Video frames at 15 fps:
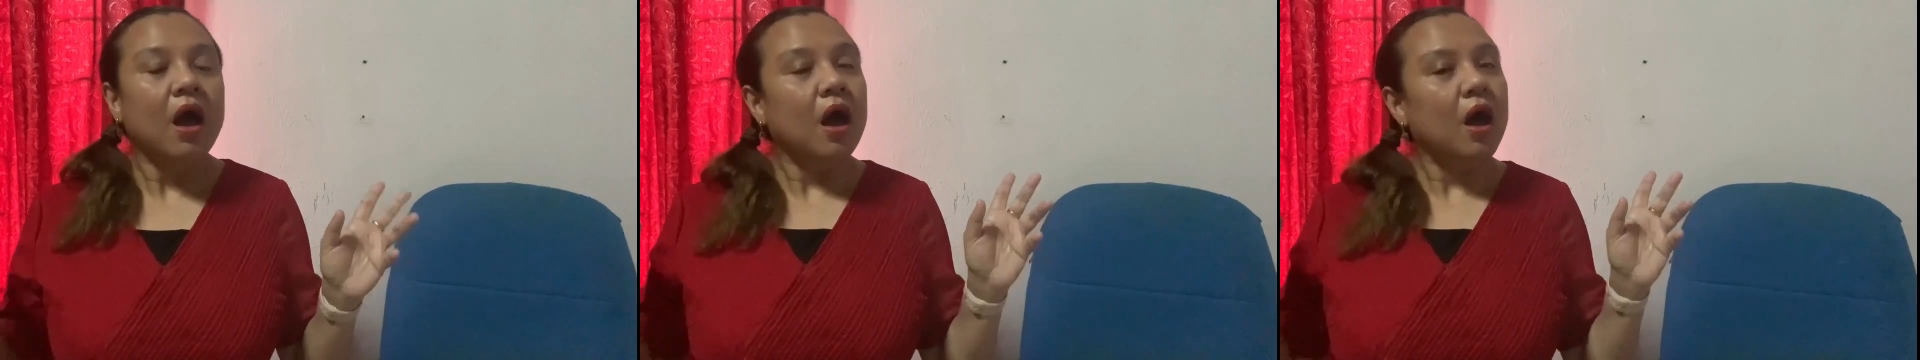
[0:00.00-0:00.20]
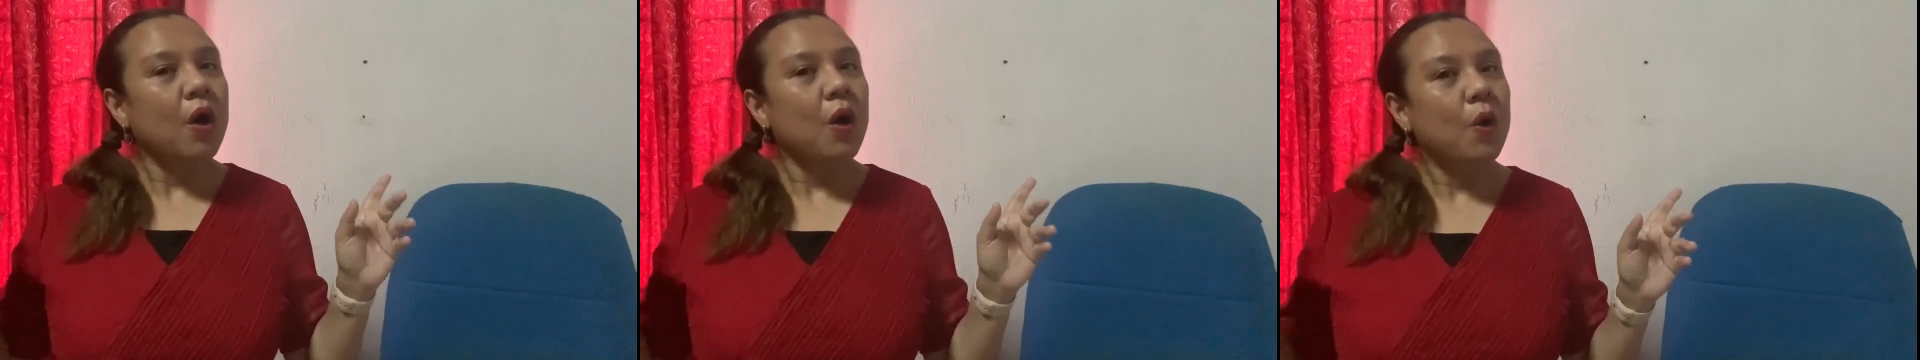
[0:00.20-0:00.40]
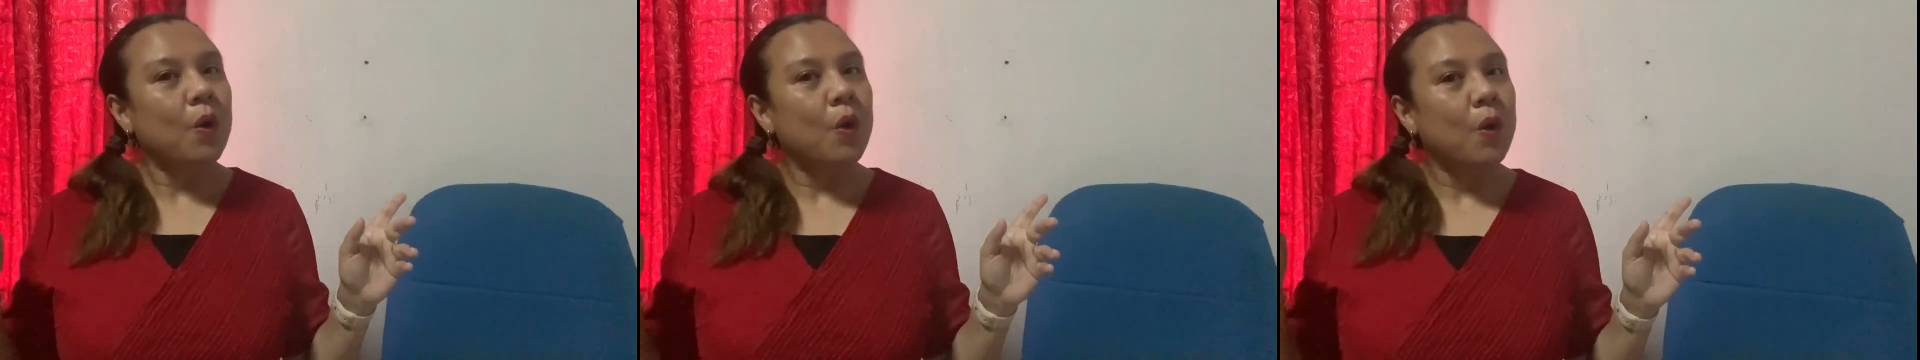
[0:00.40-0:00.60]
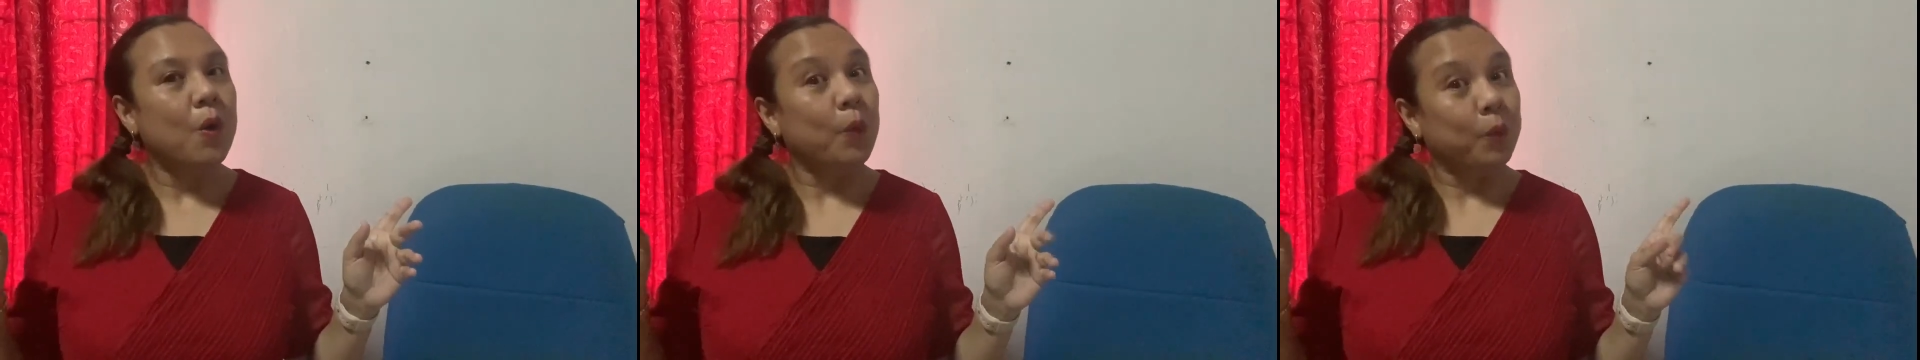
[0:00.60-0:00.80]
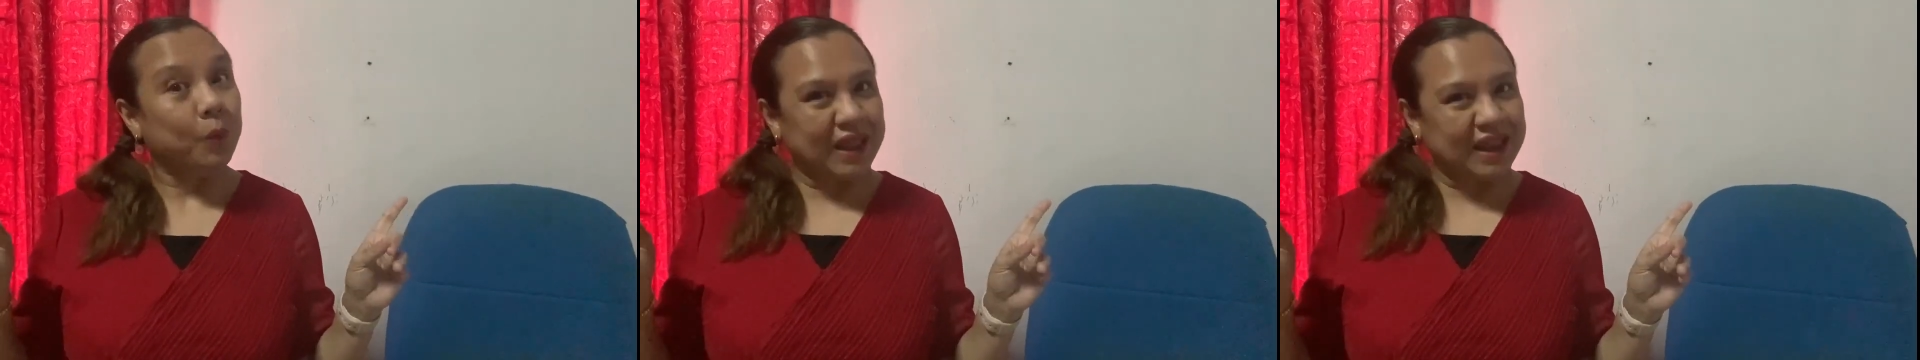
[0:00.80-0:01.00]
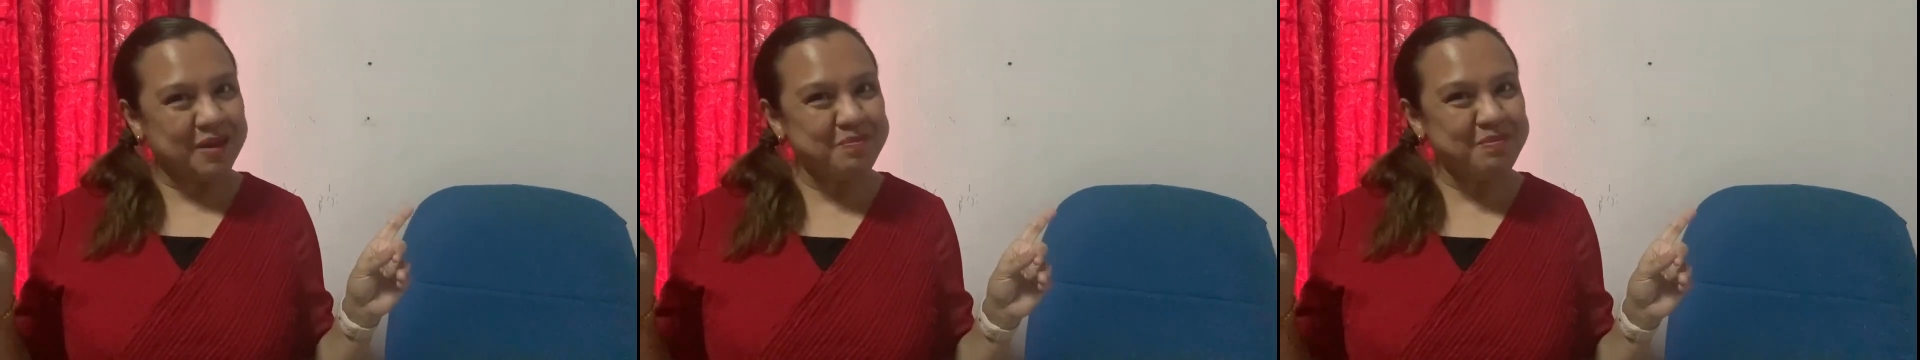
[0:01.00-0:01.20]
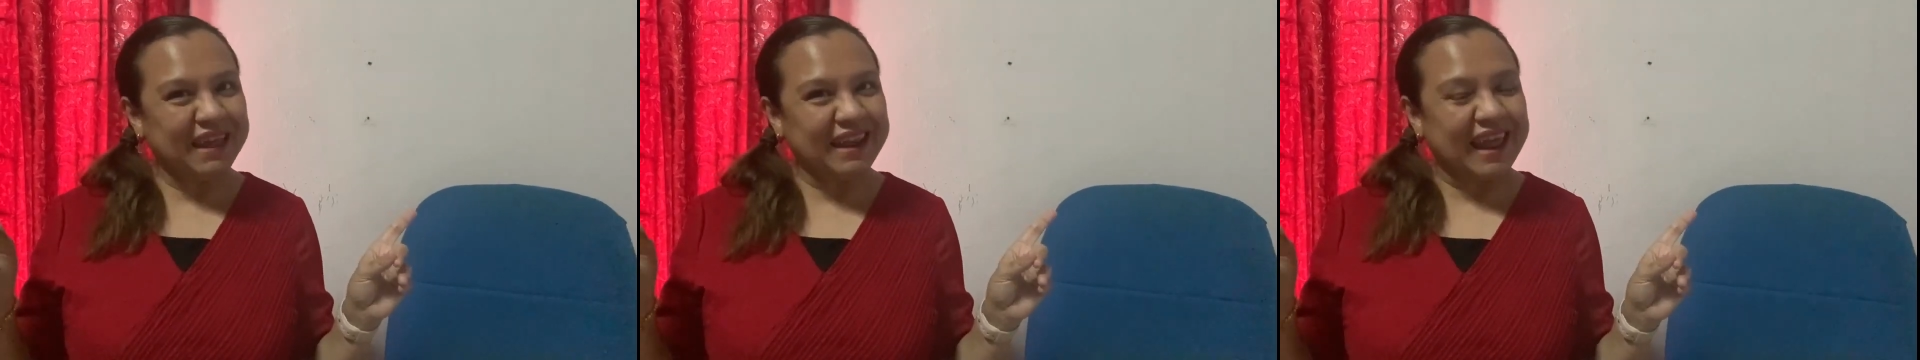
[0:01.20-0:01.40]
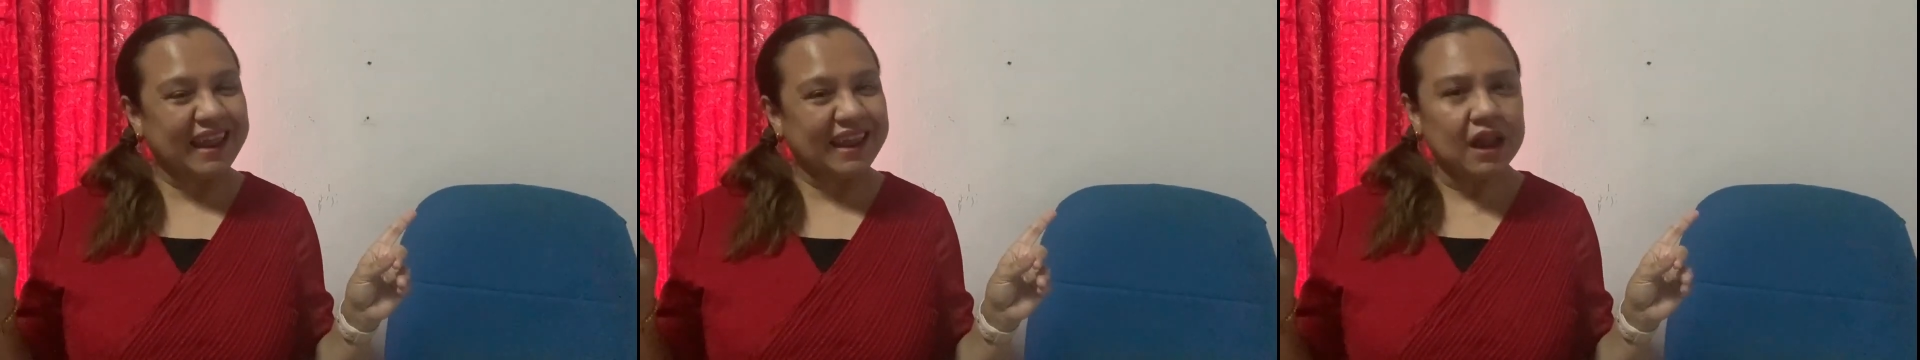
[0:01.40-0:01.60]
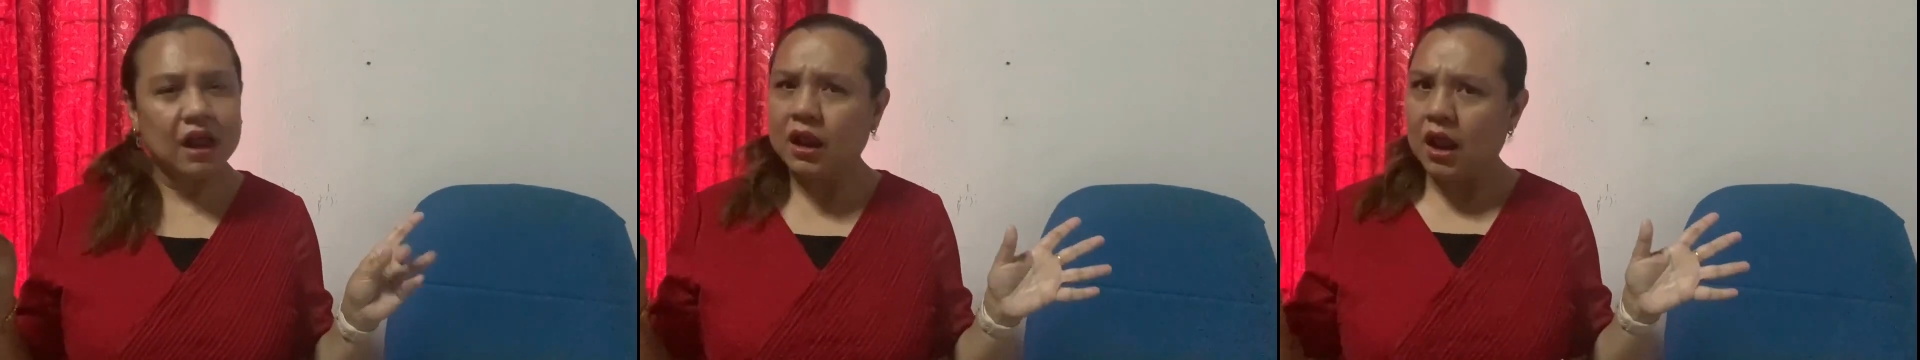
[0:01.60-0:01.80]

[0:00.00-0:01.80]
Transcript: Oh, wait a minute.